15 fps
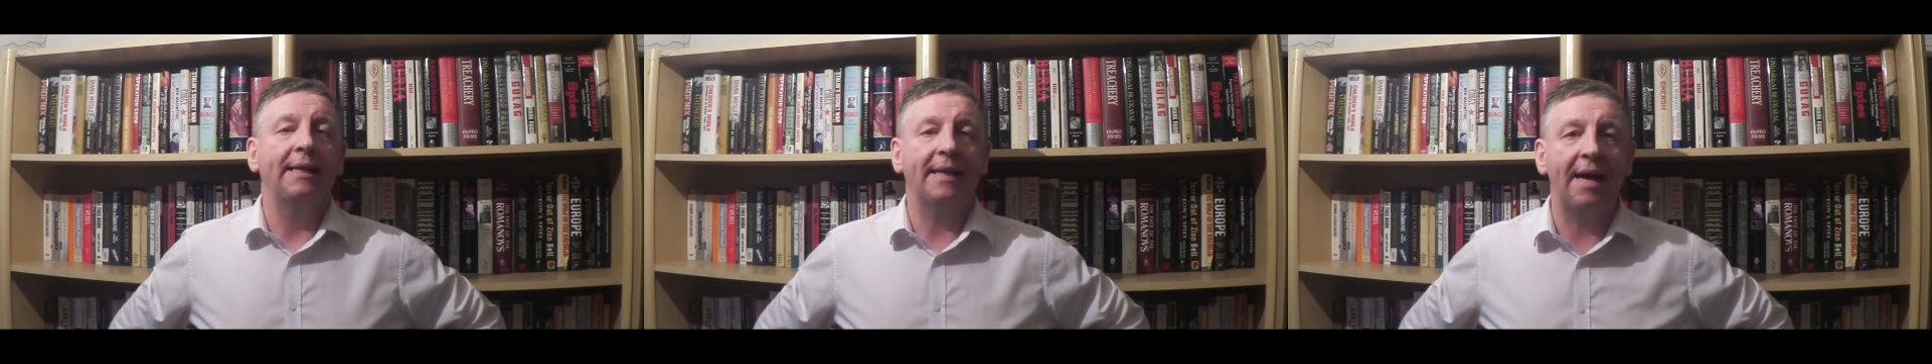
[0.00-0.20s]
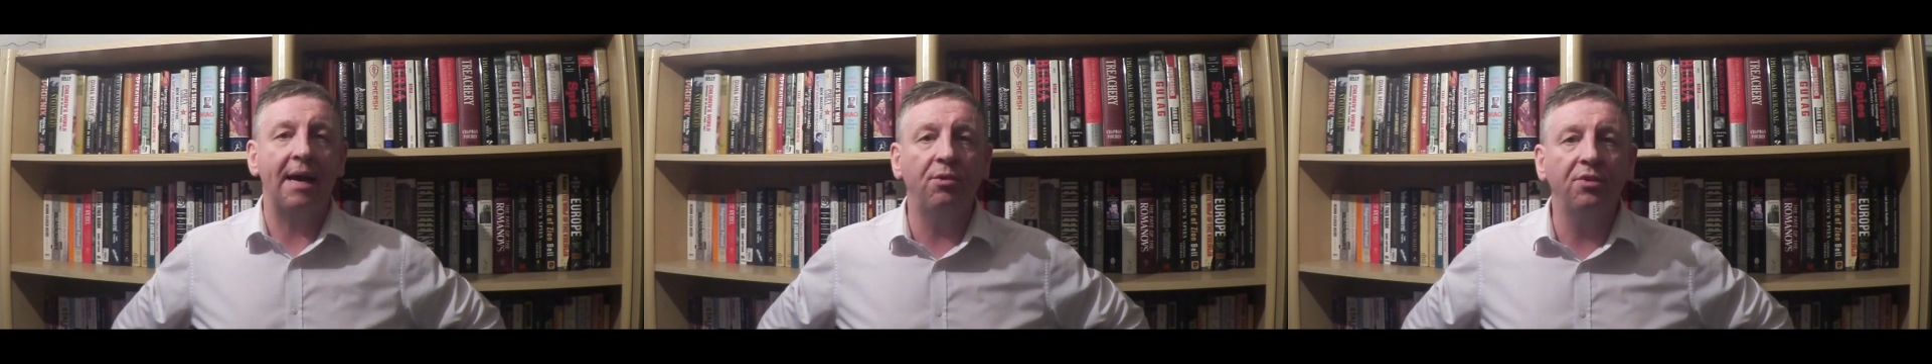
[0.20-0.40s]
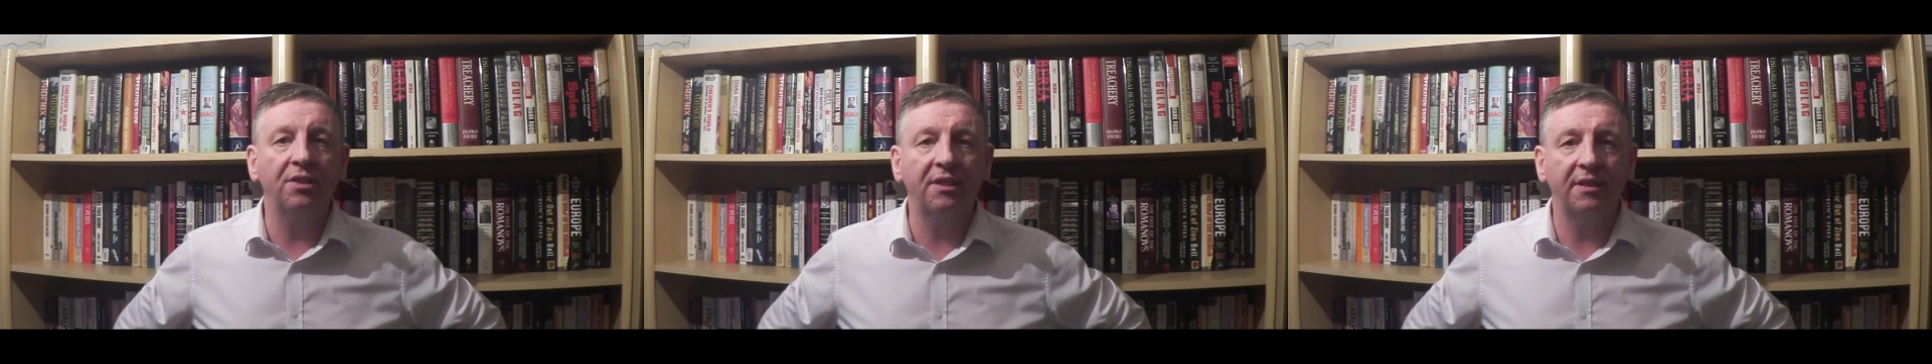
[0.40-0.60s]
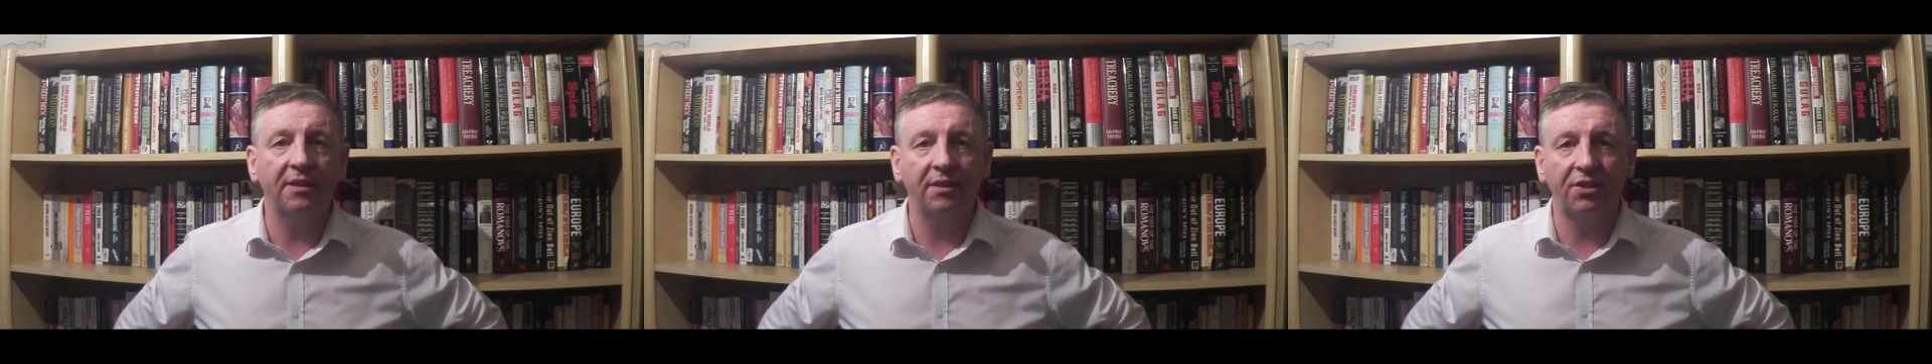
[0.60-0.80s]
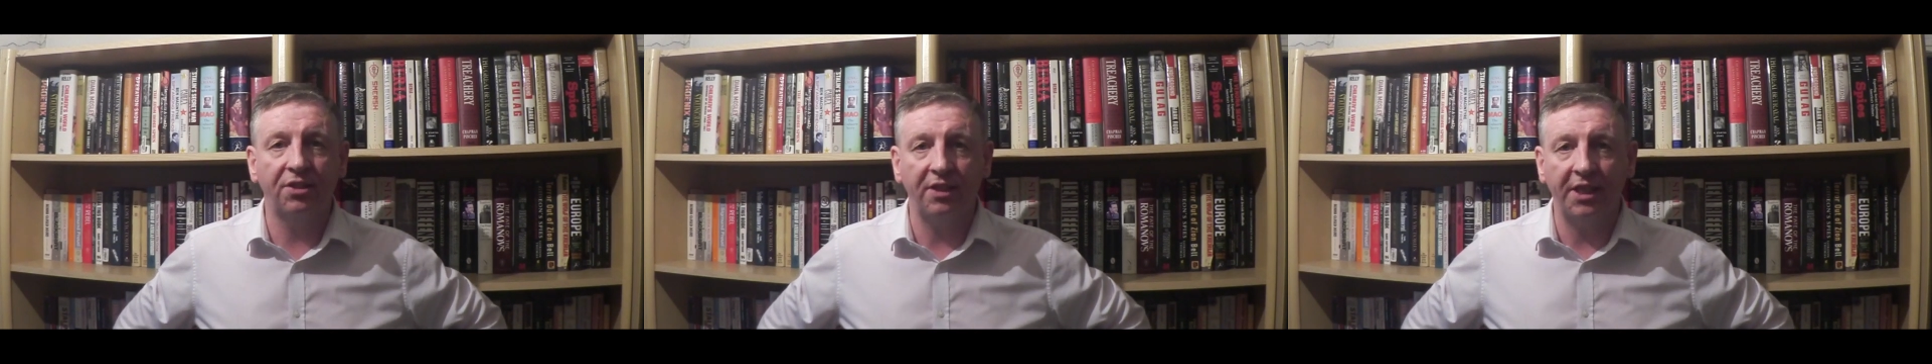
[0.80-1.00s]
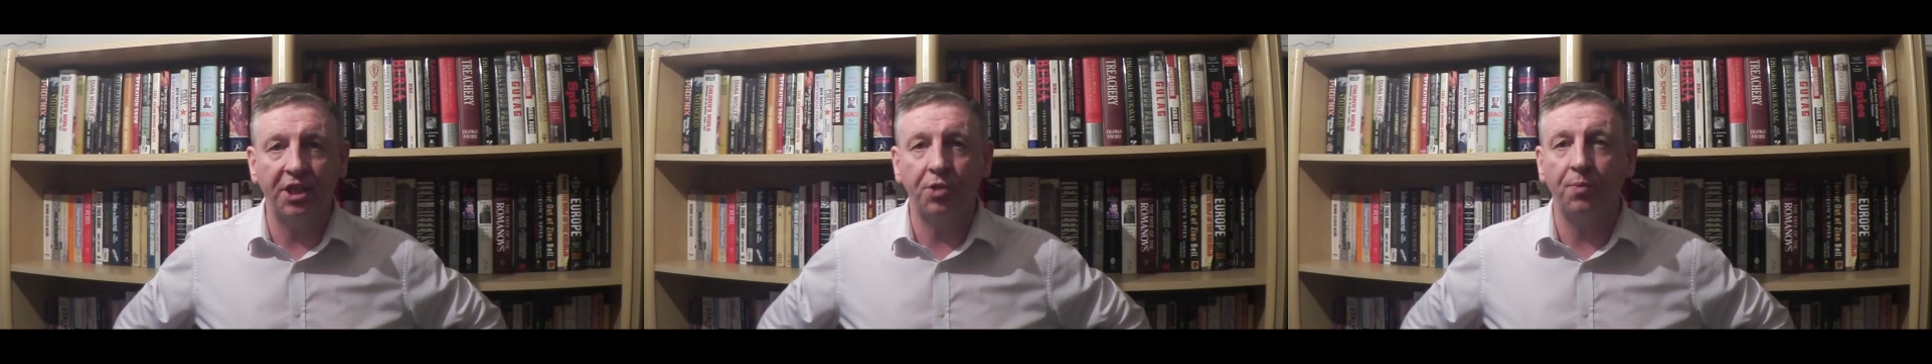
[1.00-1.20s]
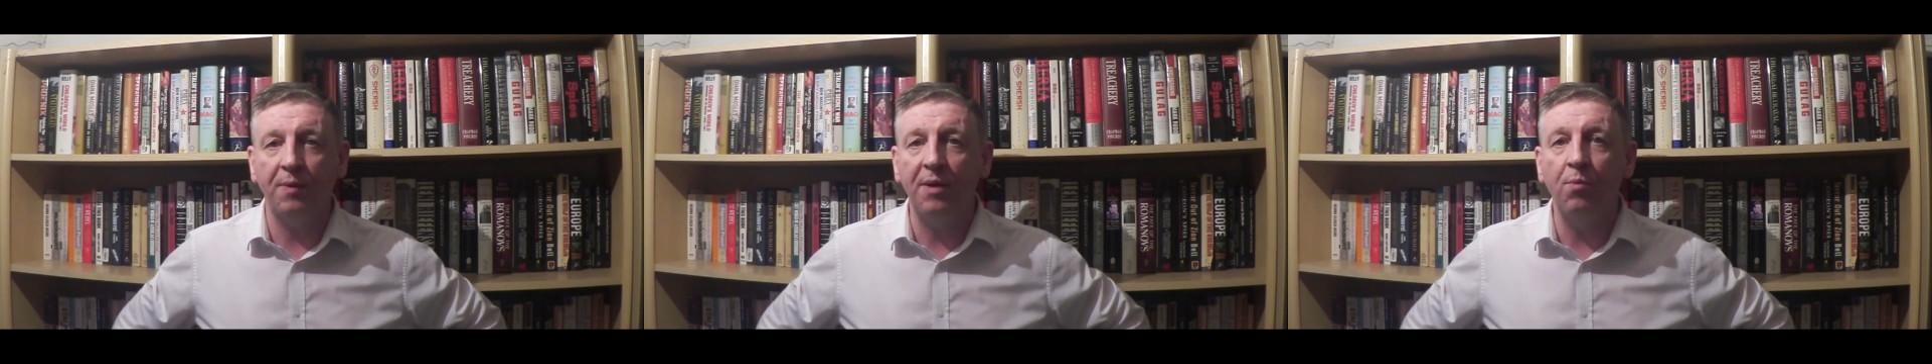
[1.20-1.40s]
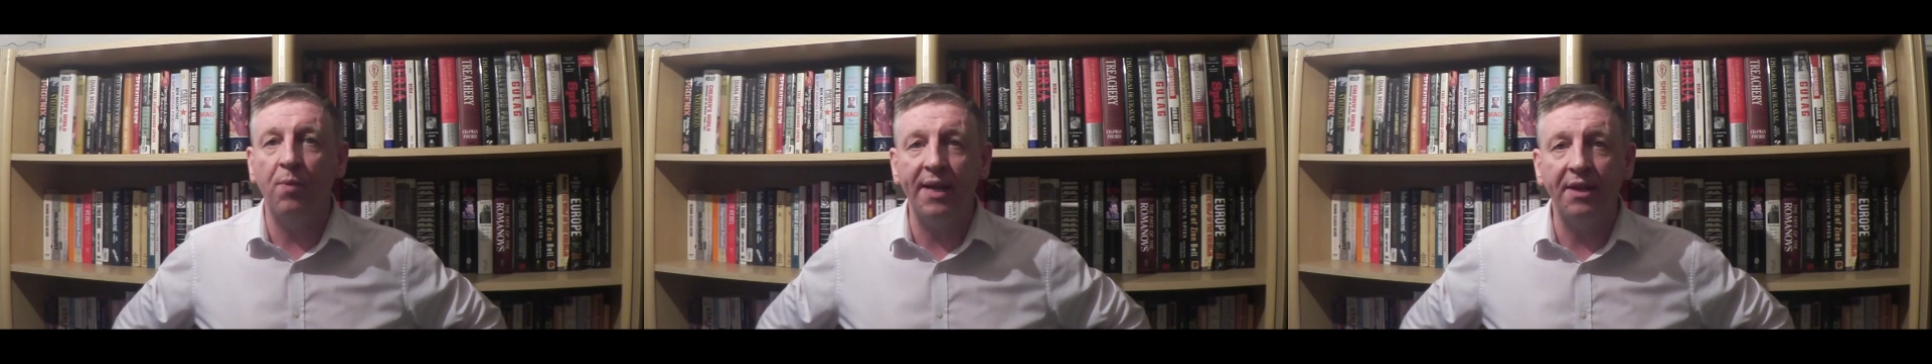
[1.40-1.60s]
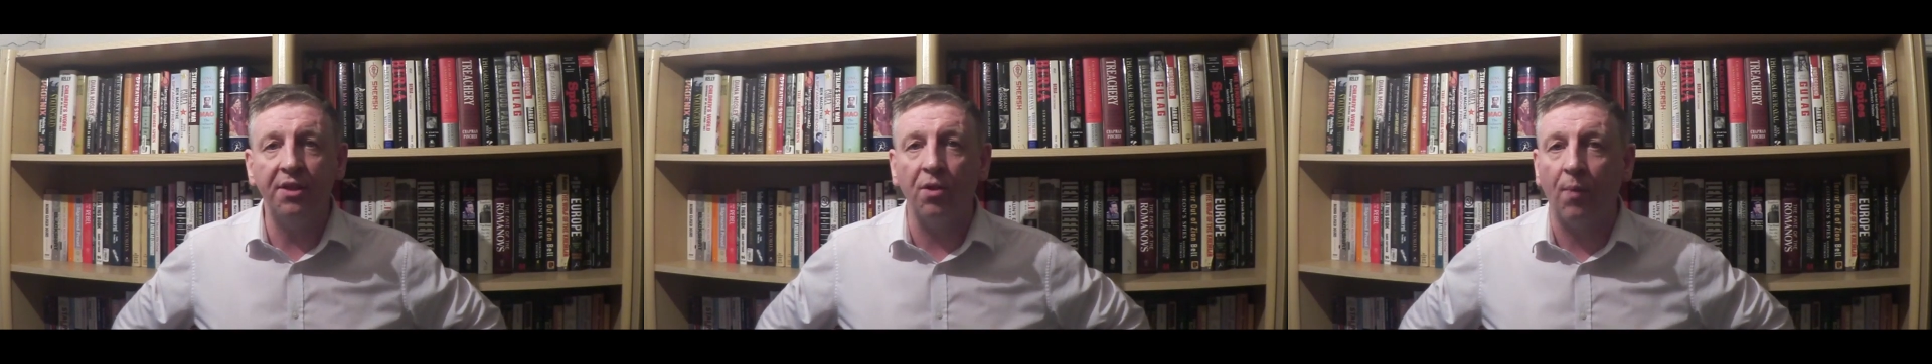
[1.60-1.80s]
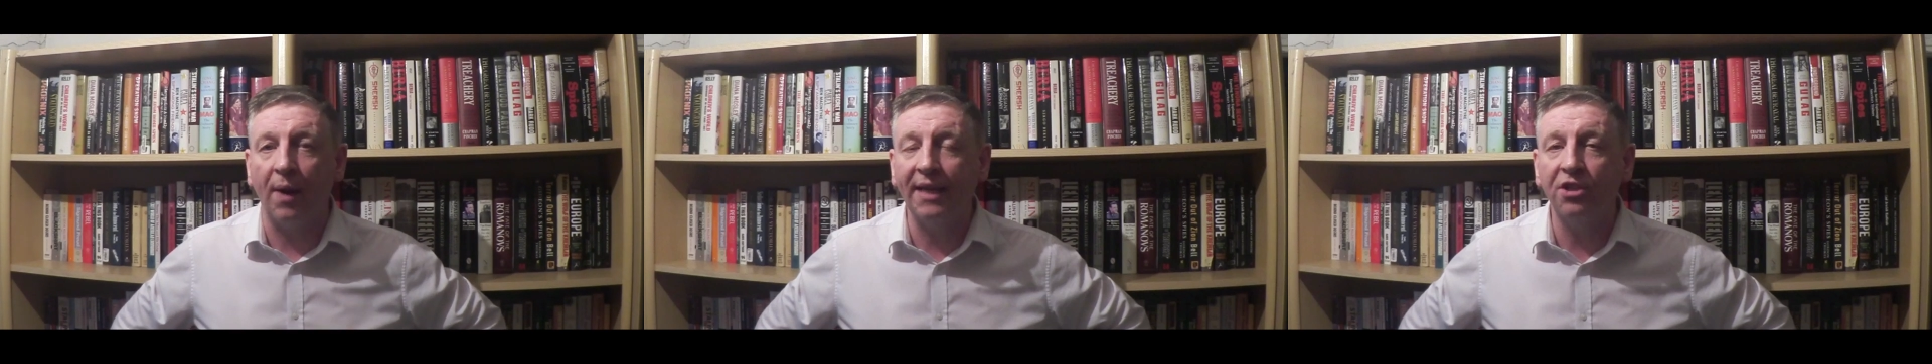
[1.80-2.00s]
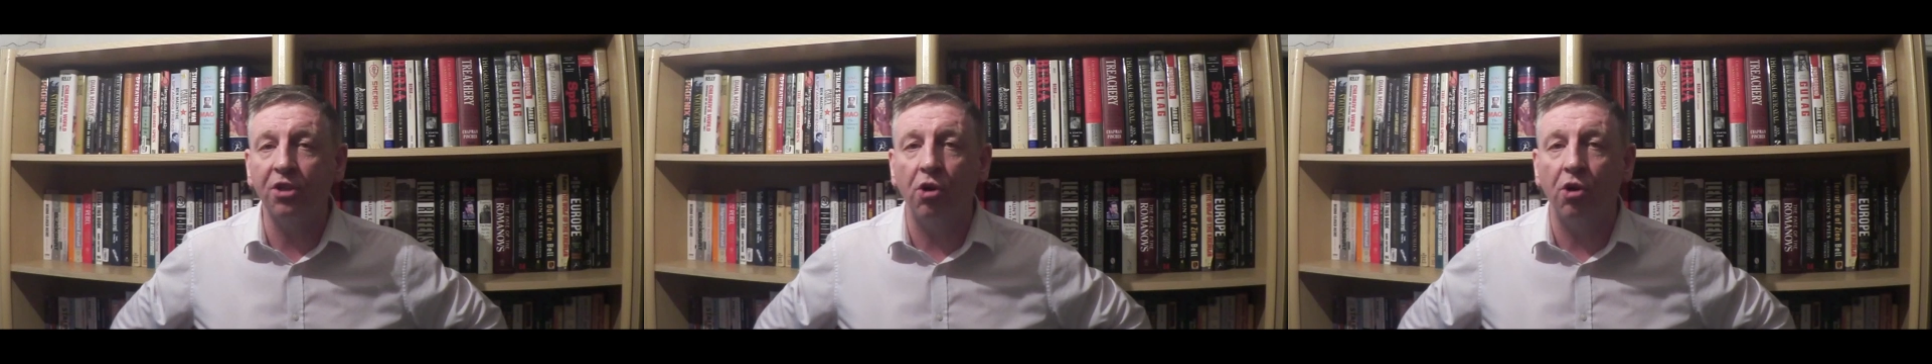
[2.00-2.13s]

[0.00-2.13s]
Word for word: council seats we win in the white